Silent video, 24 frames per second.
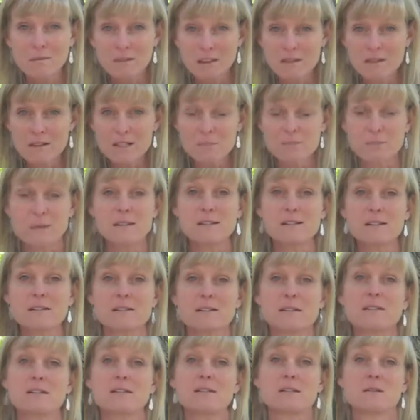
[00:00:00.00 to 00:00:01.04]
this business
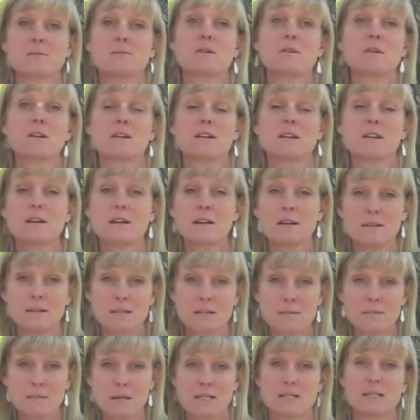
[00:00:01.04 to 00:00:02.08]
and this community and
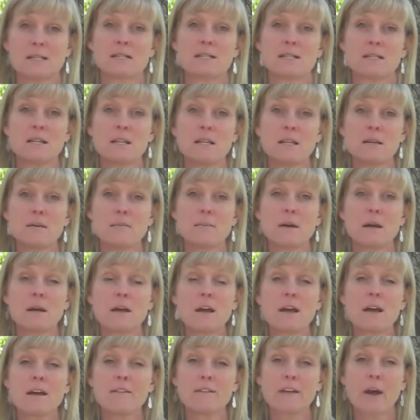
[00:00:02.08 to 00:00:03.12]
this amazing team
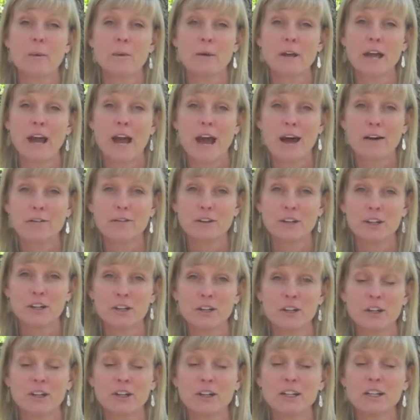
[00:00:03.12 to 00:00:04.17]
that we have
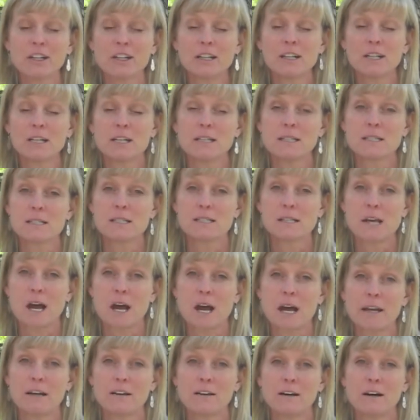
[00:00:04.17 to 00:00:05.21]
here
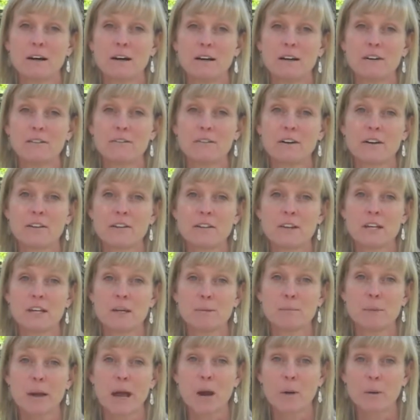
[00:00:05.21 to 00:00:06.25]
inside of the
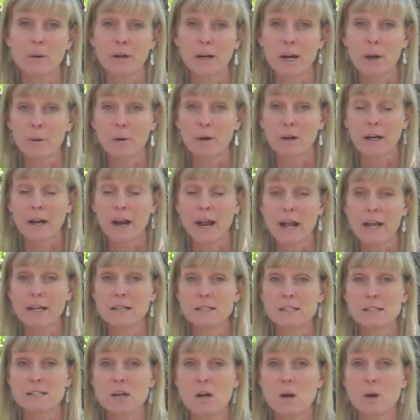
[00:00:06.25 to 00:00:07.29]
Empower Network.
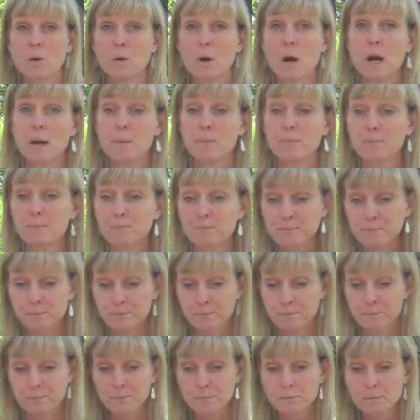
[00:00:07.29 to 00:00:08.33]
And so, um,
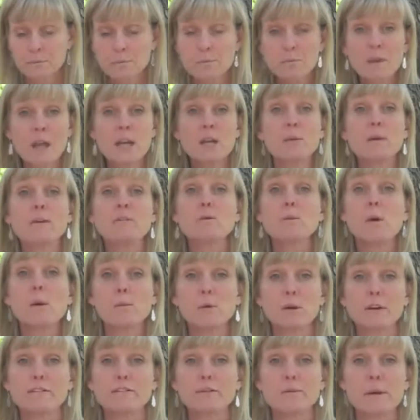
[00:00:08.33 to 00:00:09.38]
anyway, if you want
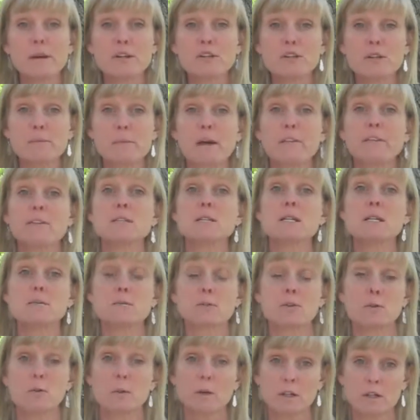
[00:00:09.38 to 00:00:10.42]
more information about the team
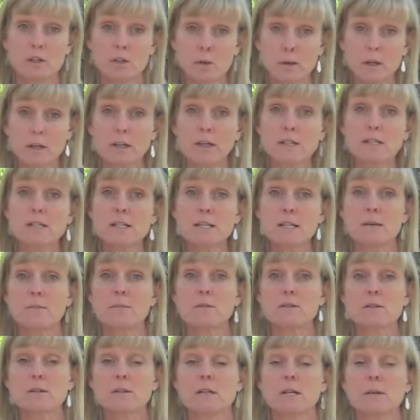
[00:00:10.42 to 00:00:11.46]
or you want to join our team,
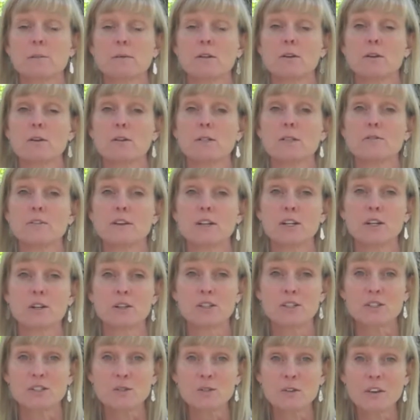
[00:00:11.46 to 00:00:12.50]
there's a link below this video to
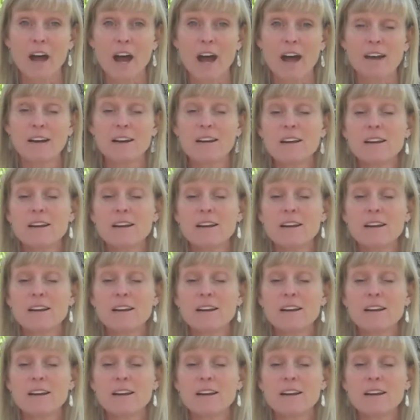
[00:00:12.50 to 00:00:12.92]
do that.